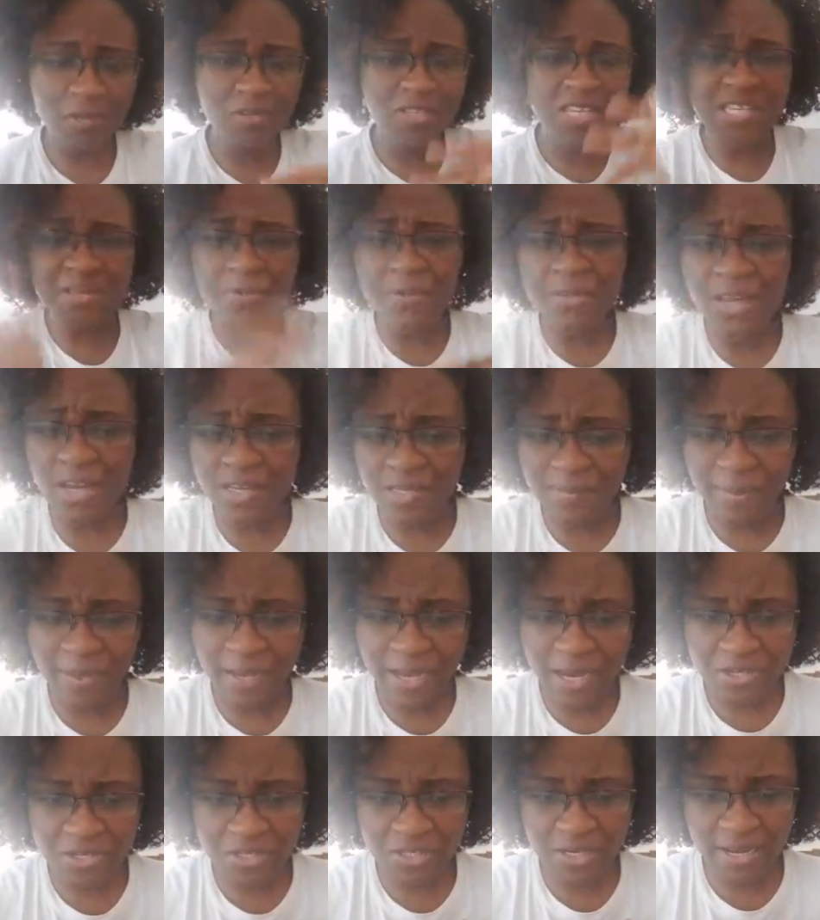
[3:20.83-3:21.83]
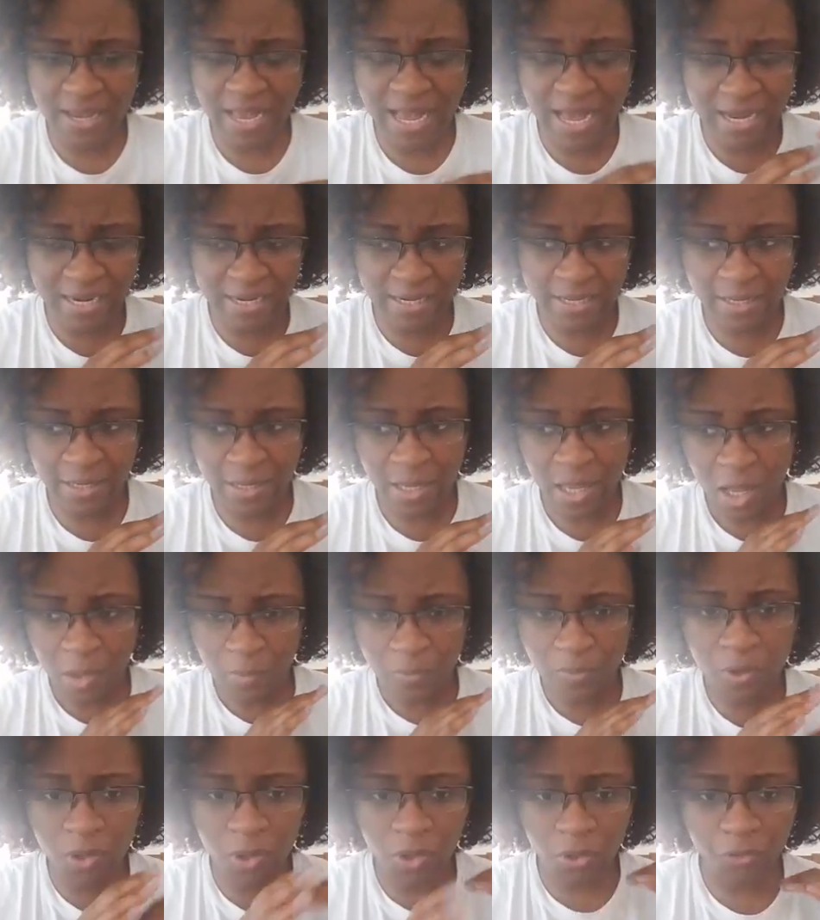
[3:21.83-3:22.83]
that's what we talked about yesterday, how to
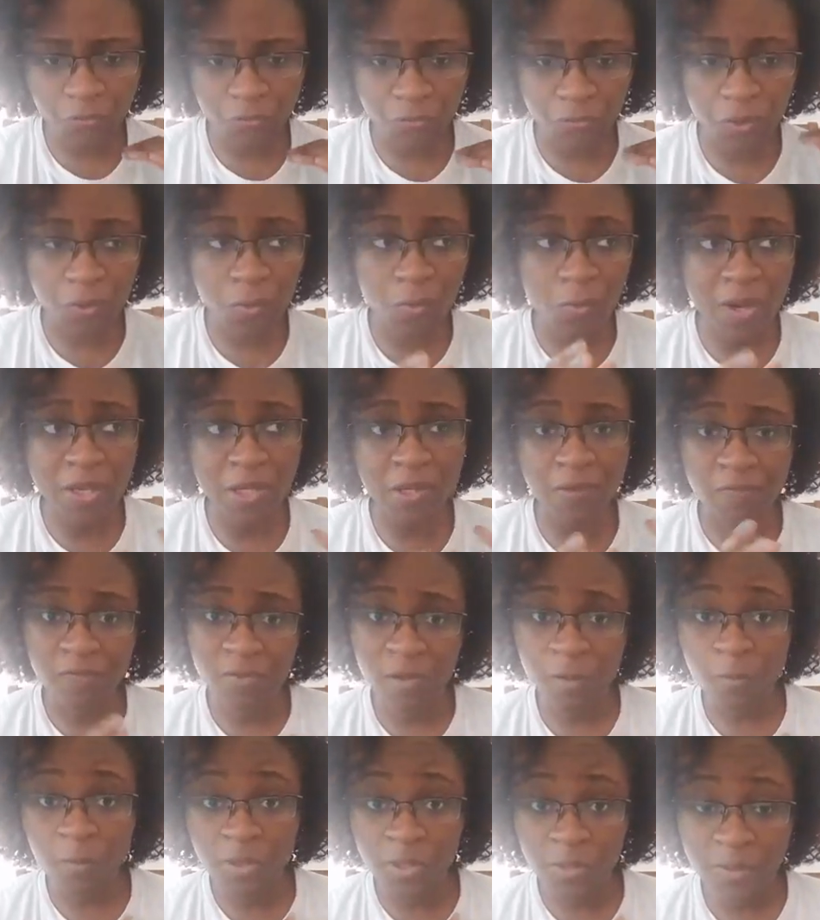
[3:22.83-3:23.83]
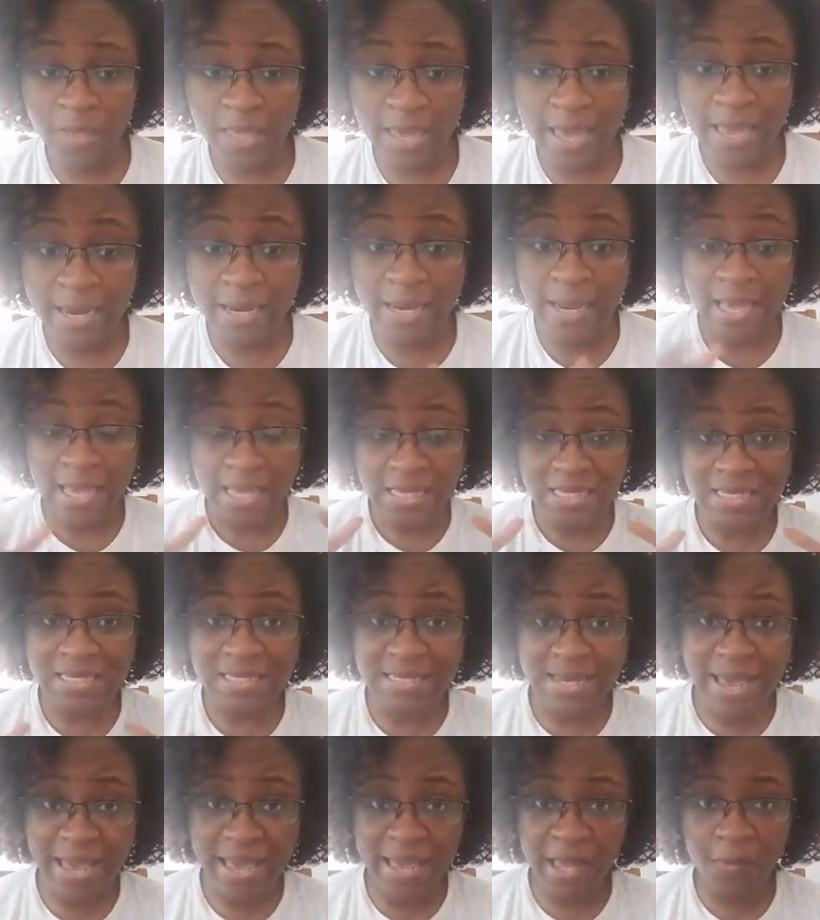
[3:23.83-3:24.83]
pull through when you've done what you can.
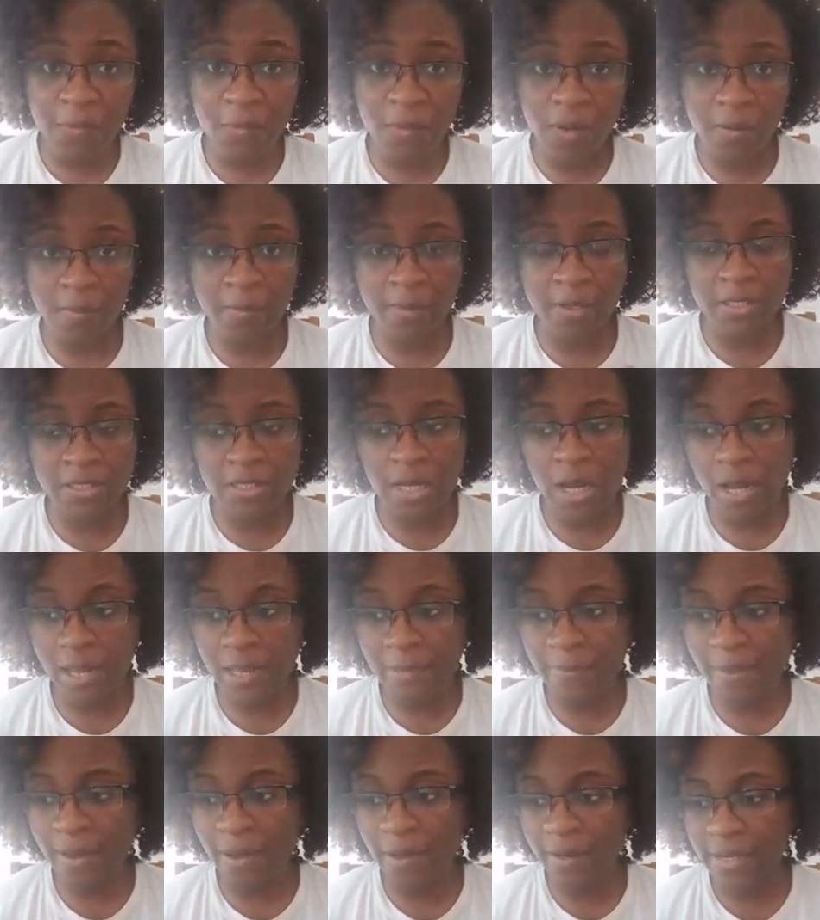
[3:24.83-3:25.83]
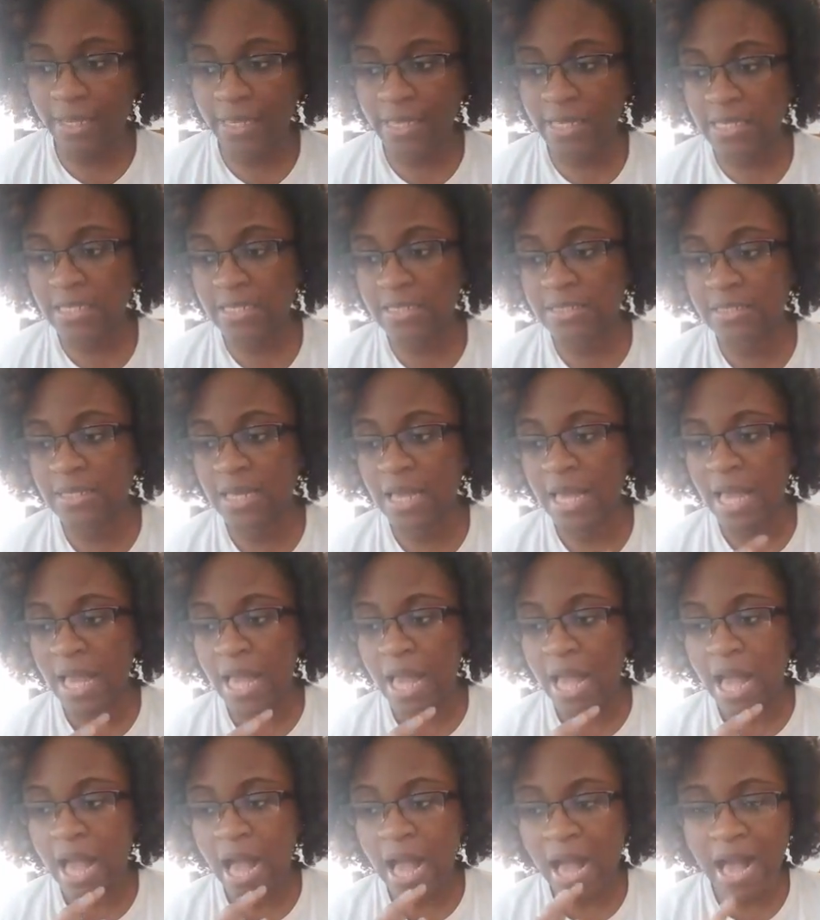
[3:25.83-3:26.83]
Today, what I'm going to talk about is
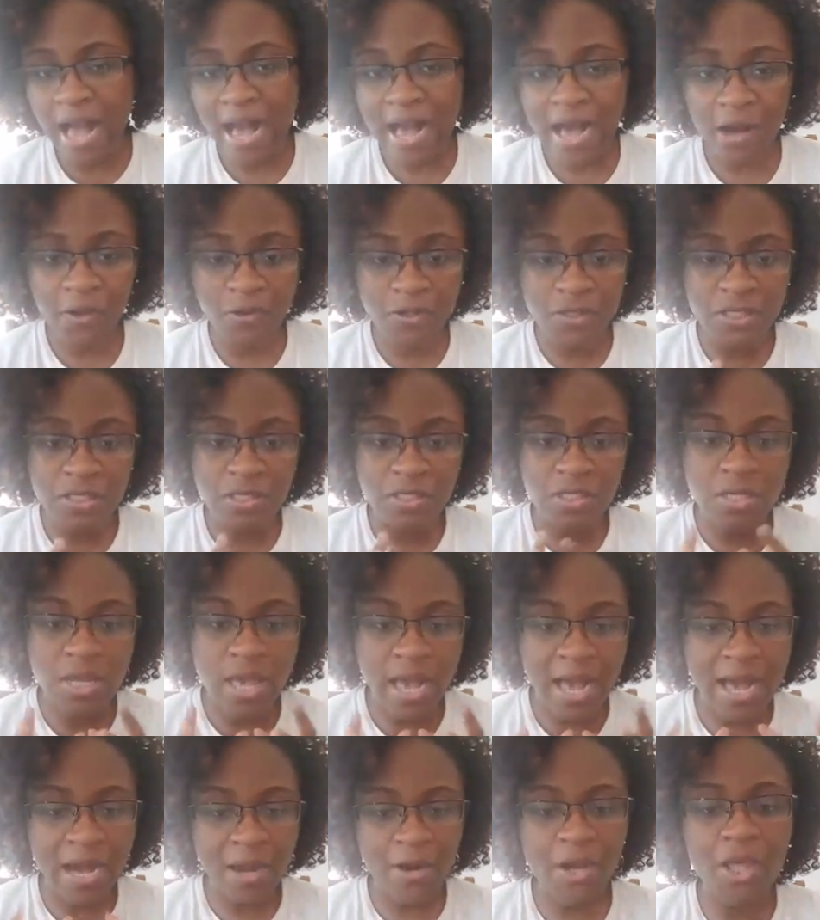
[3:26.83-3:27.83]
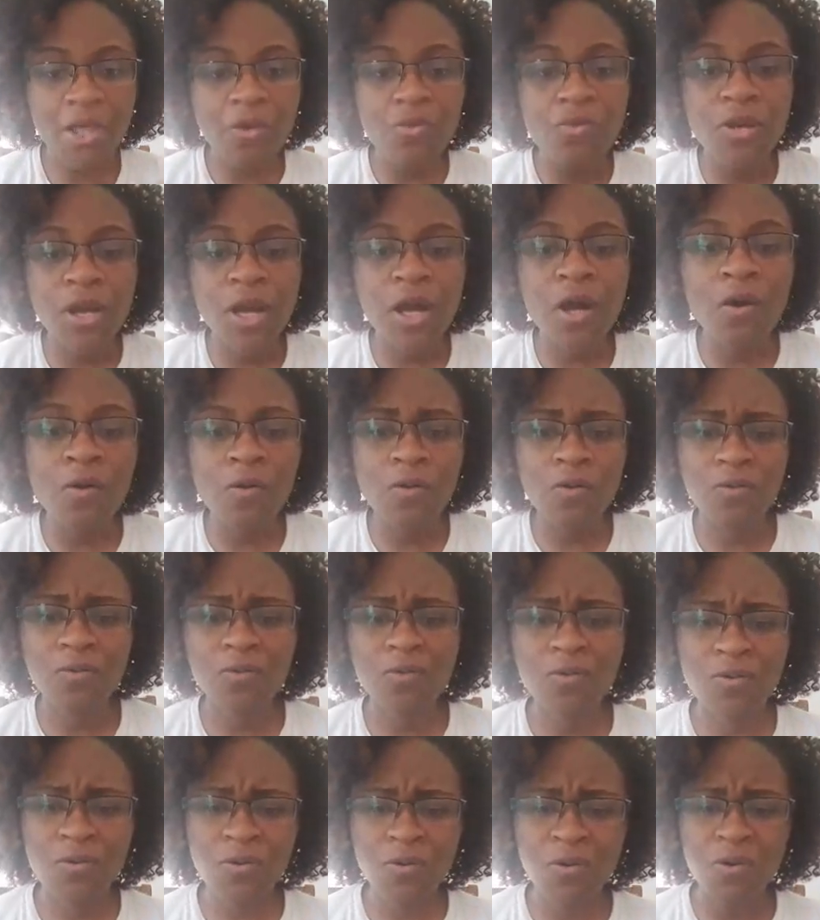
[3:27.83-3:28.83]
how do you know,
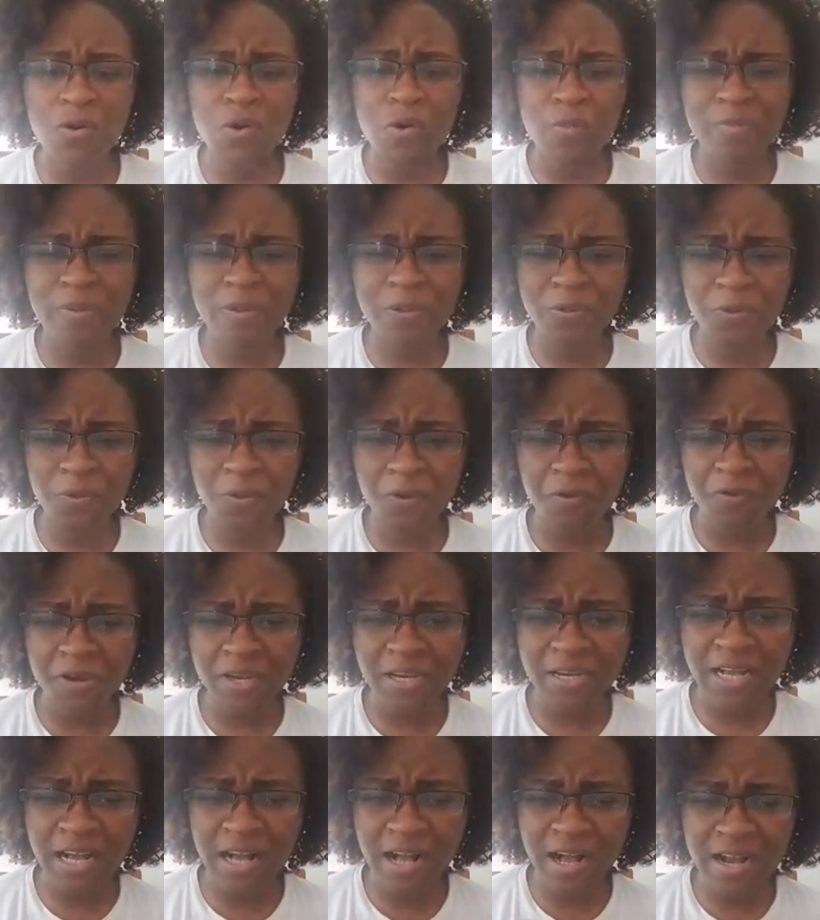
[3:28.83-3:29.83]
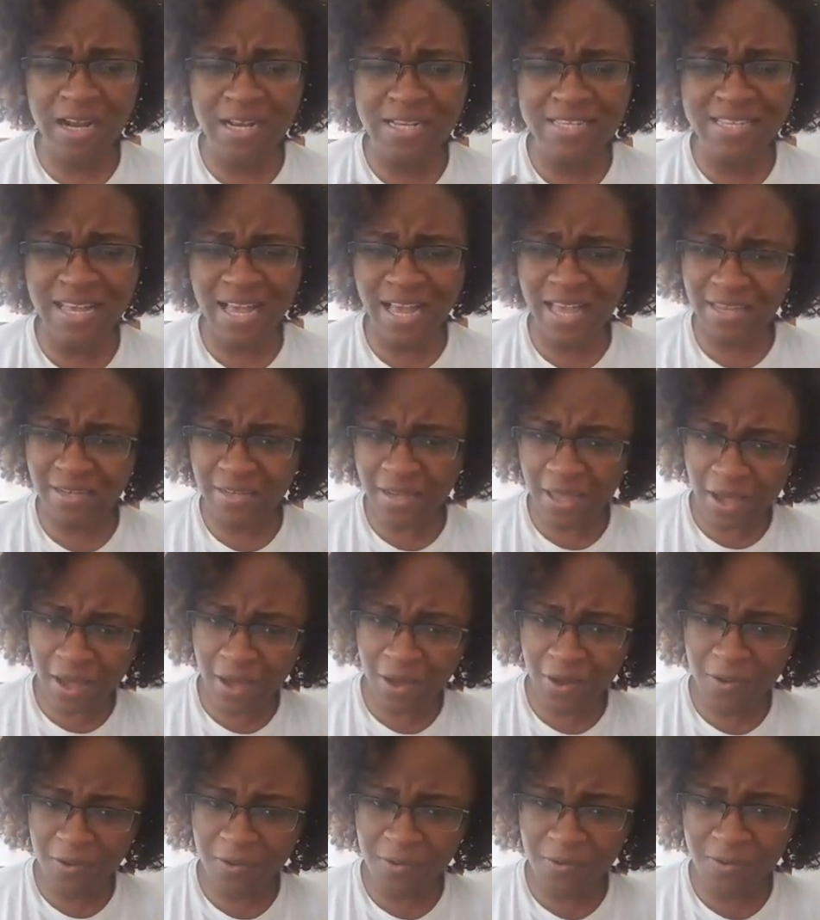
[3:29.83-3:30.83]
oh, blue-green hearts,
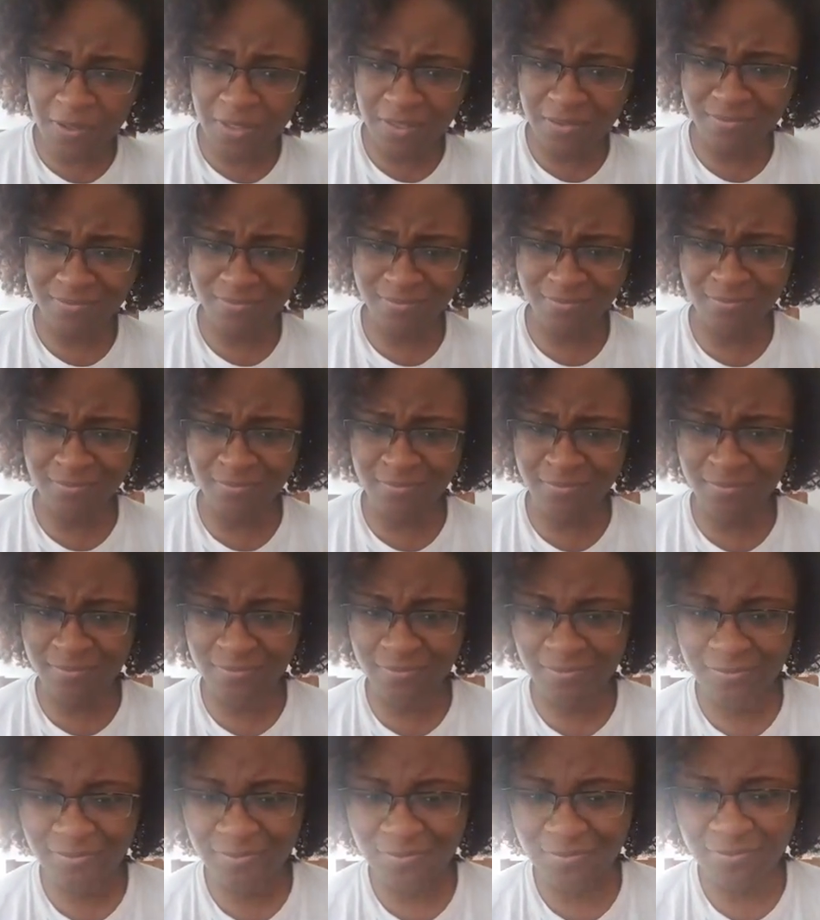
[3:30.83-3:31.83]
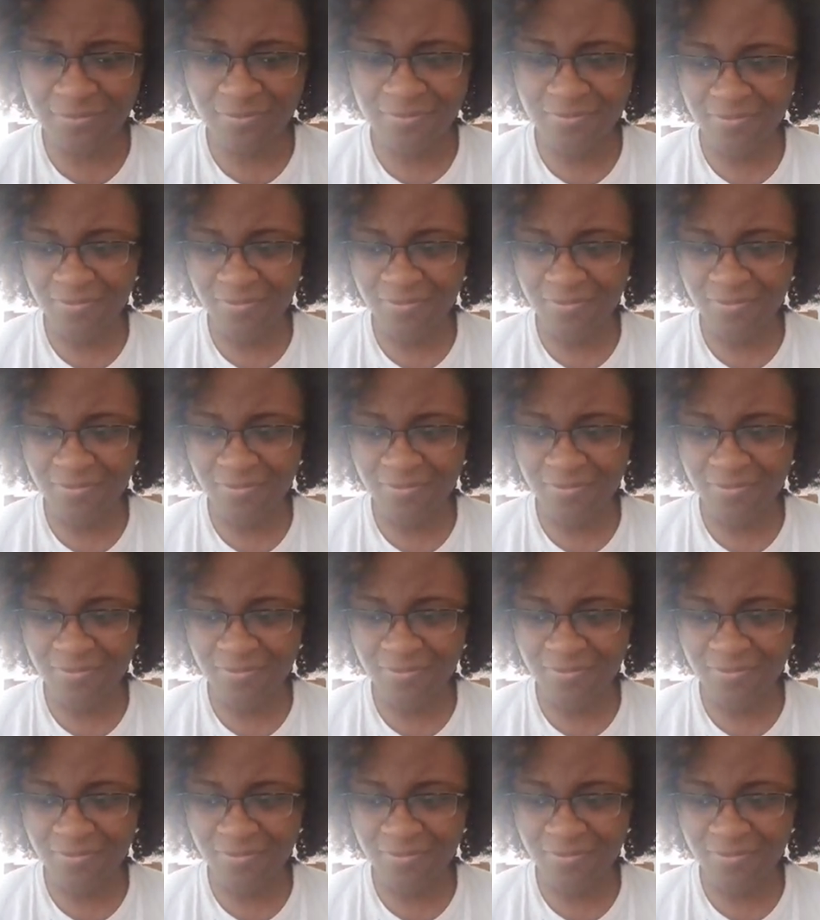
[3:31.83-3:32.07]
hello. I'm